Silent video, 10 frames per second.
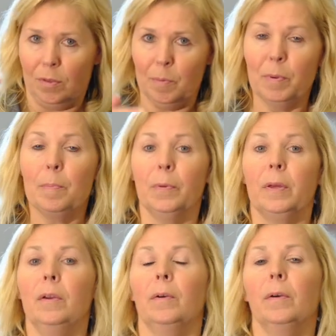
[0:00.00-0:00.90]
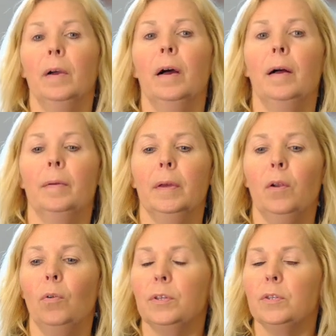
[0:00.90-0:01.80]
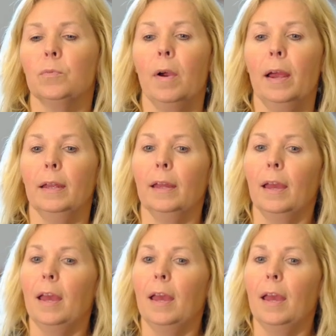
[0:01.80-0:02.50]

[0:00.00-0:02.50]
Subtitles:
the people here at Holistic Riding.